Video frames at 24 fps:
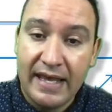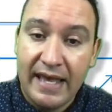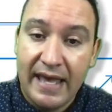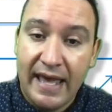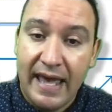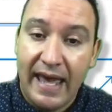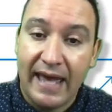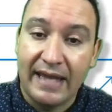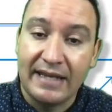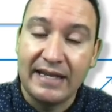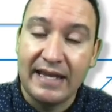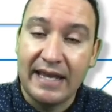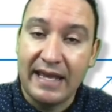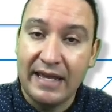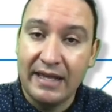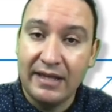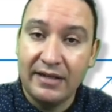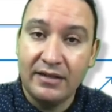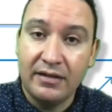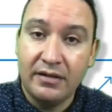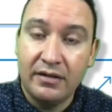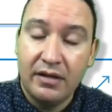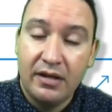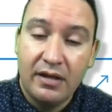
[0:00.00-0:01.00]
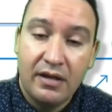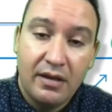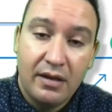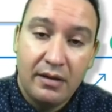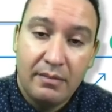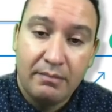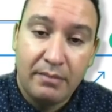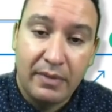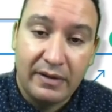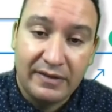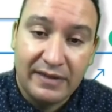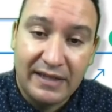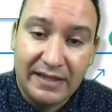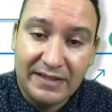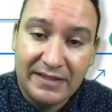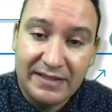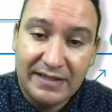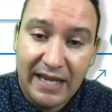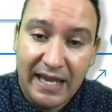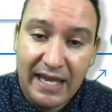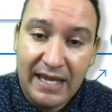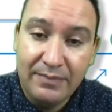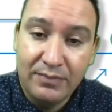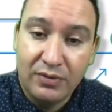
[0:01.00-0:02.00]
And in this
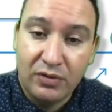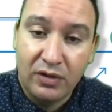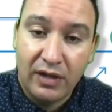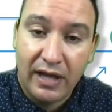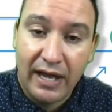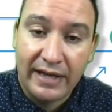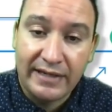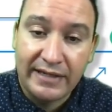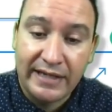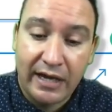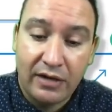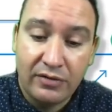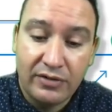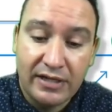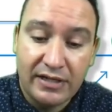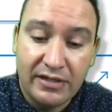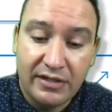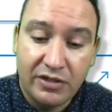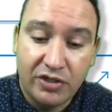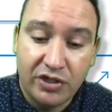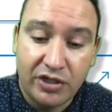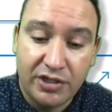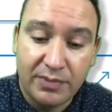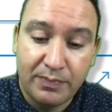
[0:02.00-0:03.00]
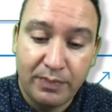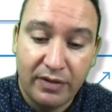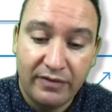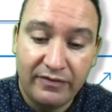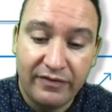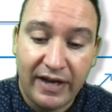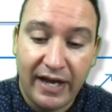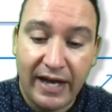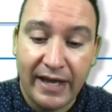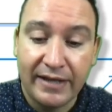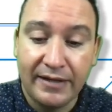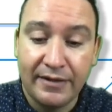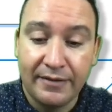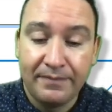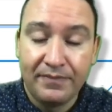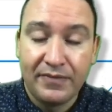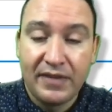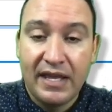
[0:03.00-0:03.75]
table, I now need to just provide